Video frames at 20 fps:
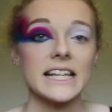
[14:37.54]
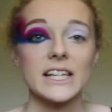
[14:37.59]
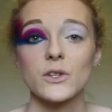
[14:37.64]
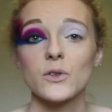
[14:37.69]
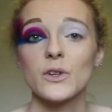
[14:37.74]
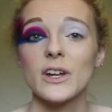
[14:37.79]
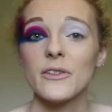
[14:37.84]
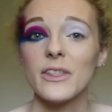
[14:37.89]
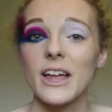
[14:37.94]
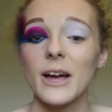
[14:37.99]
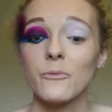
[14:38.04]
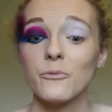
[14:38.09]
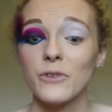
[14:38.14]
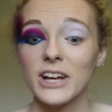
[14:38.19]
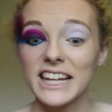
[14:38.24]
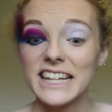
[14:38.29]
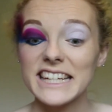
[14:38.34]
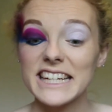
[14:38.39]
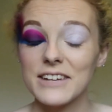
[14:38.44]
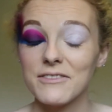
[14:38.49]
So now that I'm
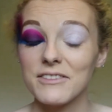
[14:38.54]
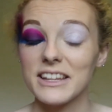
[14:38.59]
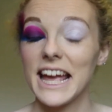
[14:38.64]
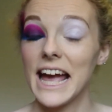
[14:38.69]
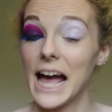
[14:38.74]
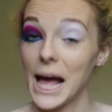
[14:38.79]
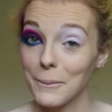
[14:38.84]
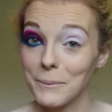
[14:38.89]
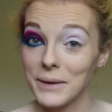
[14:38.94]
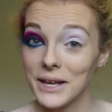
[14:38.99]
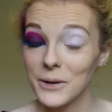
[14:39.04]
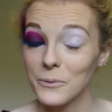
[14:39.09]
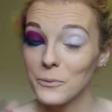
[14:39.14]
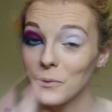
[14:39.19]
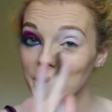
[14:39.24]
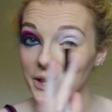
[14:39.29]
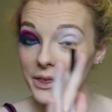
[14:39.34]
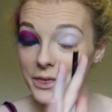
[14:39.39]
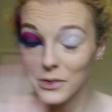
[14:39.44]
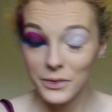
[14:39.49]
relatively happy
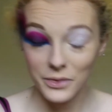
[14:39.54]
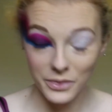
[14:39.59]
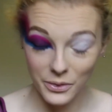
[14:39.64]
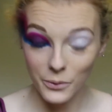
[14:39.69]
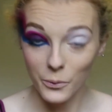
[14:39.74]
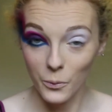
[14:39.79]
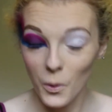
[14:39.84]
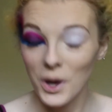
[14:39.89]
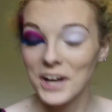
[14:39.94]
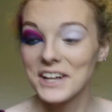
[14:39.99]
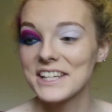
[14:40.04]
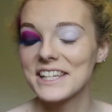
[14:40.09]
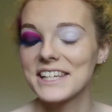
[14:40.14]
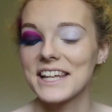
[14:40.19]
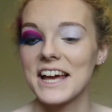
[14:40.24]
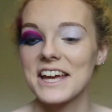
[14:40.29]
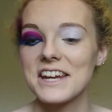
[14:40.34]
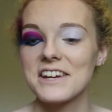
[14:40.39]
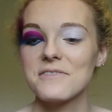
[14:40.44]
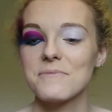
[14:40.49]
with the one
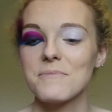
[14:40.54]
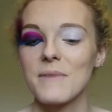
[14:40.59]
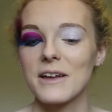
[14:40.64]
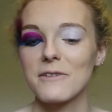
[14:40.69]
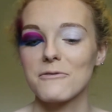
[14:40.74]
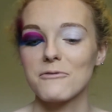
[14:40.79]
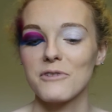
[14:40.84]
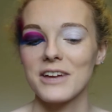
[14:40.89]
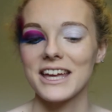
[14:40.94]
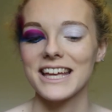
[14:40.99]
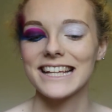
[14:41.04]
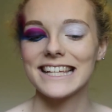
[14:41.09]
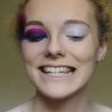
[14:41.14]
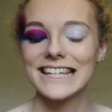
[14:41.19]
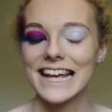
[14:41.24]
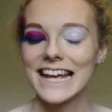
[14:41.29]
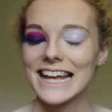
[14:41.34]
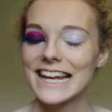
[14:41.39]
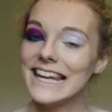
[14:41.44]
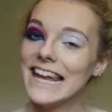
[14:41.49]
side of my face,
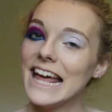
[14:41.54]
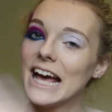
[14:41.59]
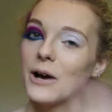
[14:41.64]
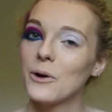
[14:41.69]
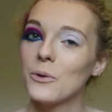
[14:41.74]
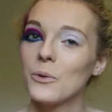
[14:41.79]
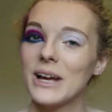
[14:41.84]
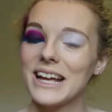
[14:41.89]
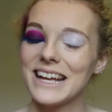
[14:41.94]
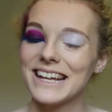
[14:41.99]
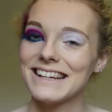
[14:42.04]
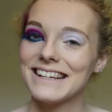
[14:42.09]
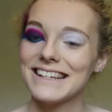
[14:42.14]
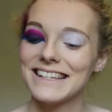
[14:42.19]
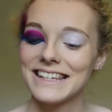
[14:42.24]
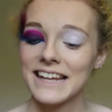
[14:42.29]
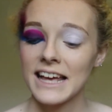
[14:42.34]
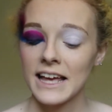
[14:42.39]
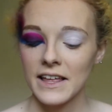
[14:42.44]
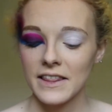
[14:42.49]
now
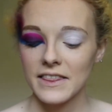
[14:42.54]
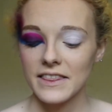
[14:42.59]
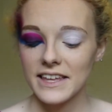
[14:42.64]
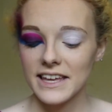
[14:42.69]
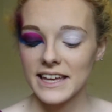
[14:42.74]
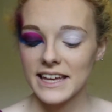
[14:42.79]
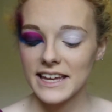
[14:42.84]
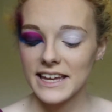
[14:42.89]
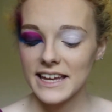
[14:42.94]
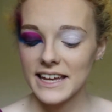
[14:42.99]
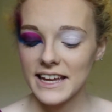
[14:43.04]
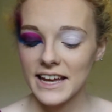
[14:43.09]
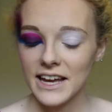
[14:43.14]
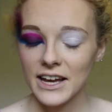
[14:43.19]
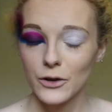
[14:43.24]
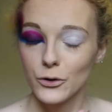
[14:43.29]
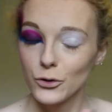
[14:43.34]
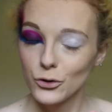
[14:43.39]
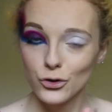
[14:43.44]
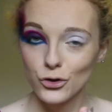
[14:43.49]
is the
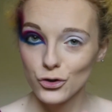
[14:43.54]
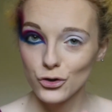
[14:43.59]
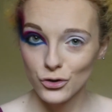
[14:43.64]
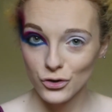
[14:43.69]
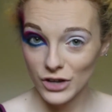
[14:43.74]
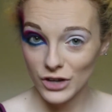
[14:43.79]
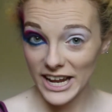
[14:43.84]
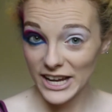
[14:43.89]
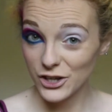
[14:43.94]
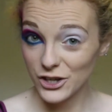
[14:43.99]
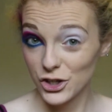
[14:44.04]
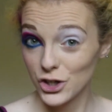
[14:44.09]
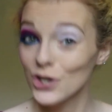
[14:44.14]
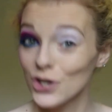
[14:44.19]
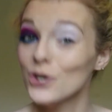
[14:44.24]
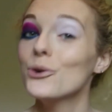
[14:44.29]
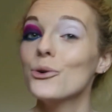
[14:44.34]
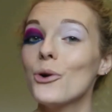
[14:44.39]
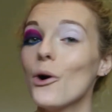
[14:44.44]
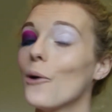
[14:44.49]

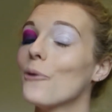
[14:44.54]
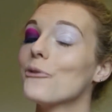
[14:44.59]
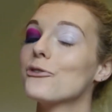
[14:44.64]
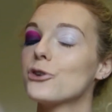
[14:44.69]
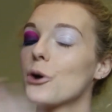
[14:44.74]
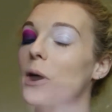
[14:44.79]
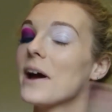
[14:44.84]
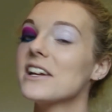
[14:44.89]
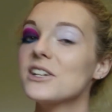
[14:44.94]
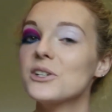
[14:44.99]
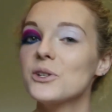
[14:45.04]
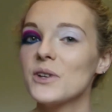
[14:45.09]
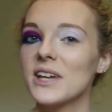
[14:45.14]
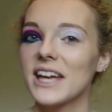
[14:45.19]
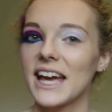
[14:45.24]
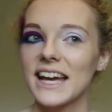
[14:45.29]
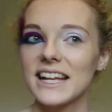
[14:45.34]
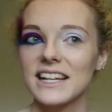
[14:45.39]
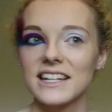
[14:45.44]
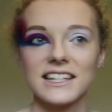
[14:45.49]
issue of trying to
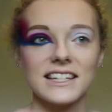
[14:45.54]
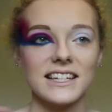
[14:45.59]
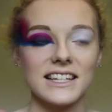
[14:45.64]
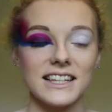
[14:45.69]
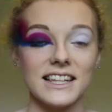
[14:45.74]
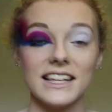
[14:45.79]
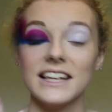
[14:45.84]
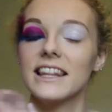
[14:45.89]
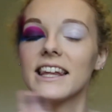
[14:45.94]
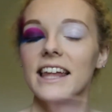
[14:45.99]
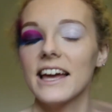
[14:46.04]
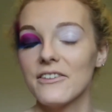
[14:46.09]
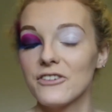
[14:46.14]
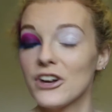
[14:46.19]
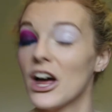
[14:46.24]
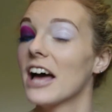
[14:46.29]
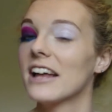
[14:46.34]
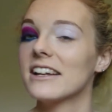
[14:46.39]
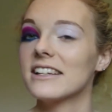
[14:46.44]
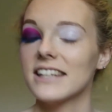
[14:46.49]
get the left
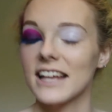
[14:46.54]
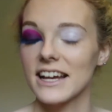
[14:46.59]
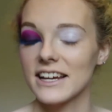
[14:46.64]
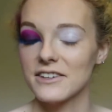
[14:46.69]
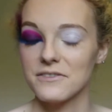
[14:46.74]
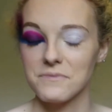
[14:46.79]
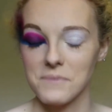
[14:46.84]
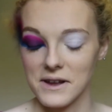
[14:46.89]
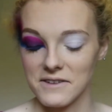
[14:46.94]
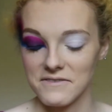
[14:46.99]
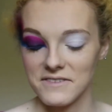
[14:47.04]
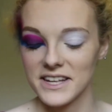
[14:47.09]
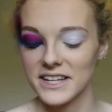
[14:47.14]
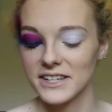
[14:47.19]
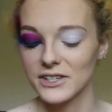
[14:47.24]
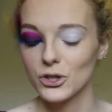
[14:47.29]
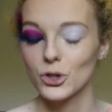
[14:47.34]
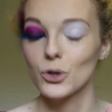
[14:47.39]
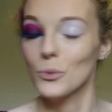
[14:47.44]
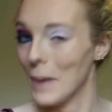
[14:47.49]
hand side of my
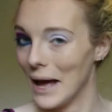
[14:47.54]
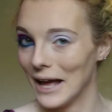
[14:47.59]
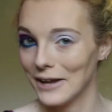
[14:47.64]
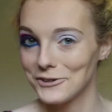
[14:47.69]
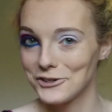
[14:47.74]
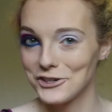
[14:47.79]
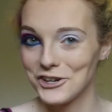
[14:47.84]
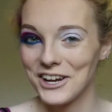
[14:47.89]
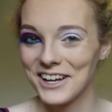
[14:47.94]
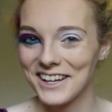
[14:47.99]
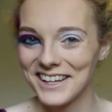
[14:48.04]
face to match.